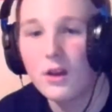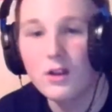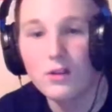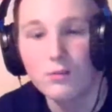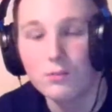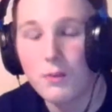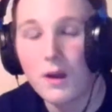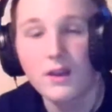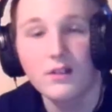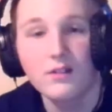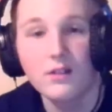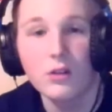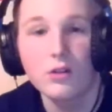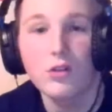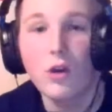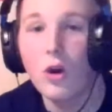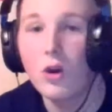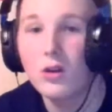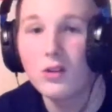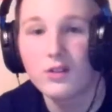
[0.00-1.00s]
mic skills
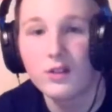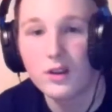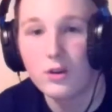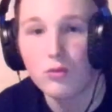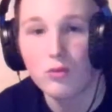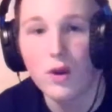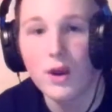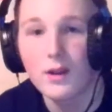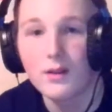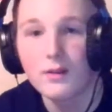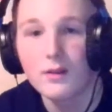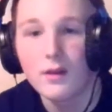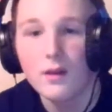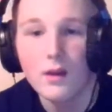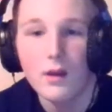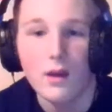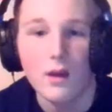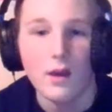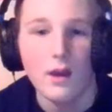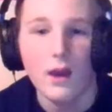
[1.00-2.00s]
are honestly great,
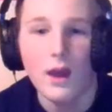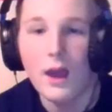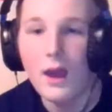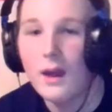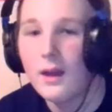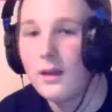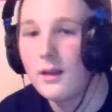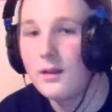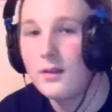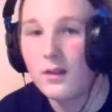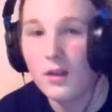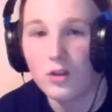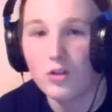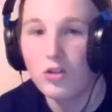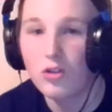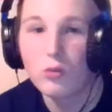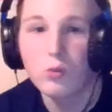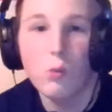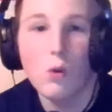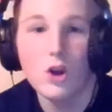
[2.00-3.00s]
and
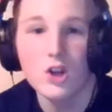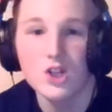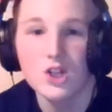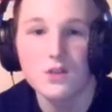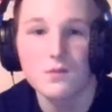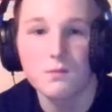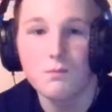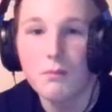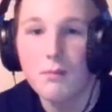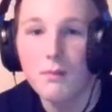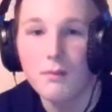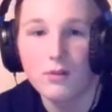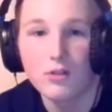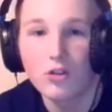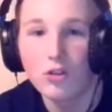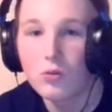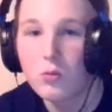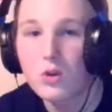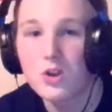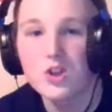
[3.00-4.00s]
just watch his
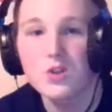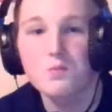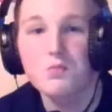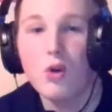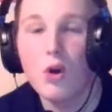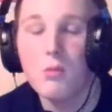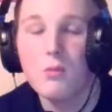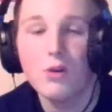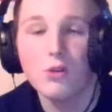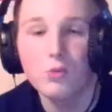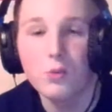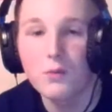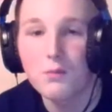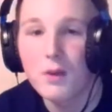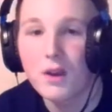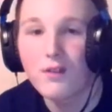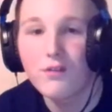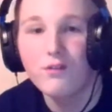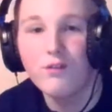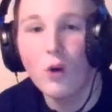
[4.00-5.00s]
promos with
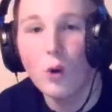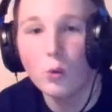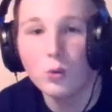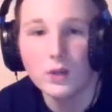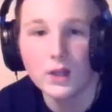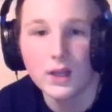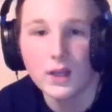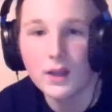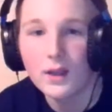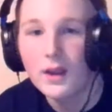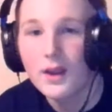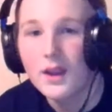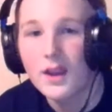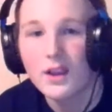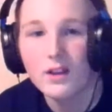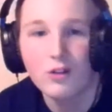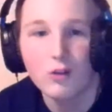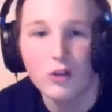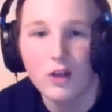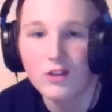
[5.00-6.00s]
Mick Foley in
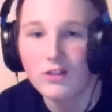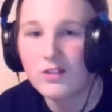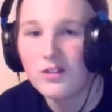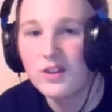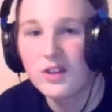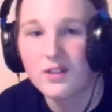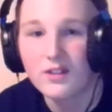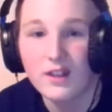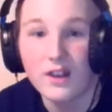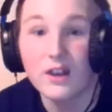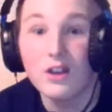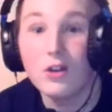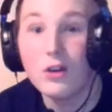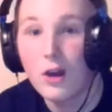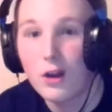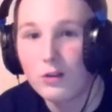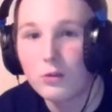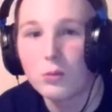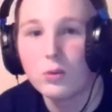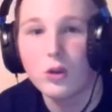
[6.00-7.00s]
2016. You
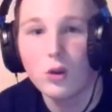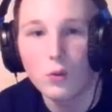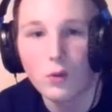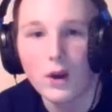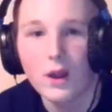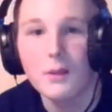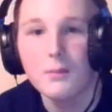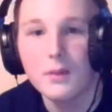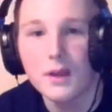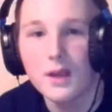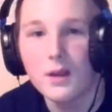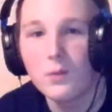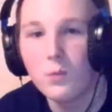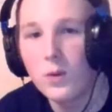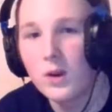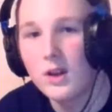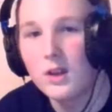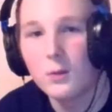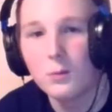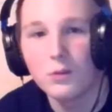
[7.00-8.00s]
guys will know what I mean
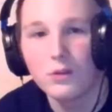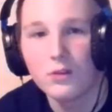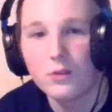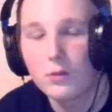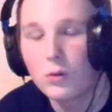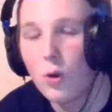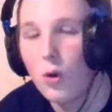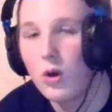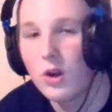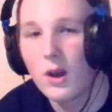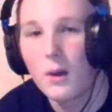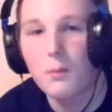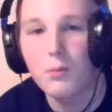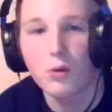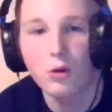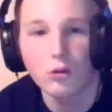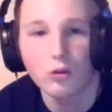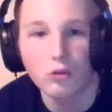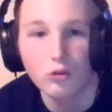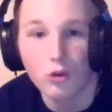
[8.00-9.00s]
when he was calling out
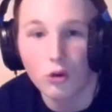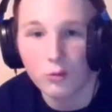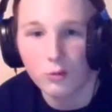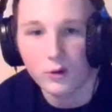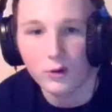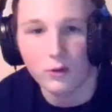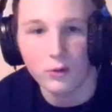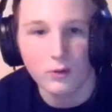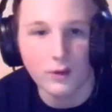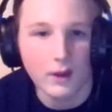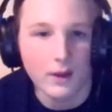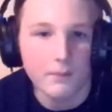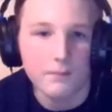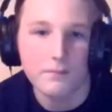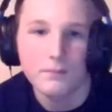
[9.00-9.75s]
Braun Strowman and all that,